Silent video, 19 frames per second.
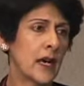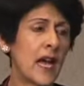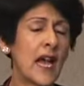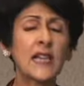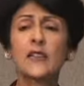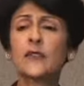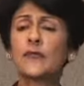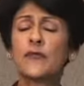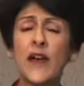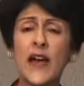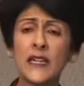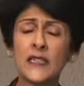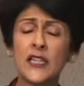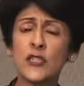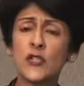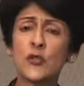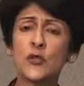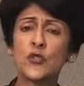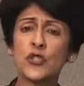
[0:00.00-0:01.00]
And the fact
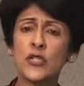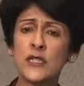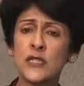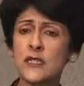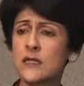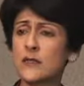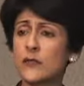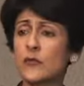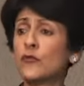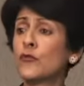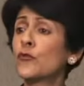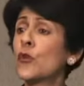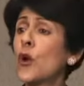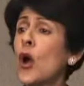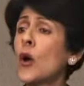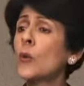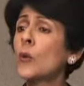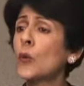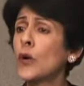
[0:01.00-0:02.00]
that you just,
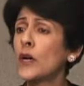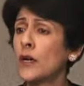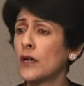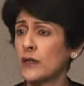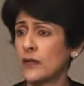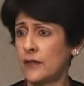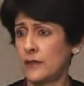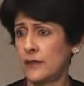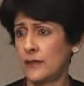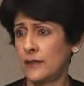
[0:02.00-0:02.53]
from work,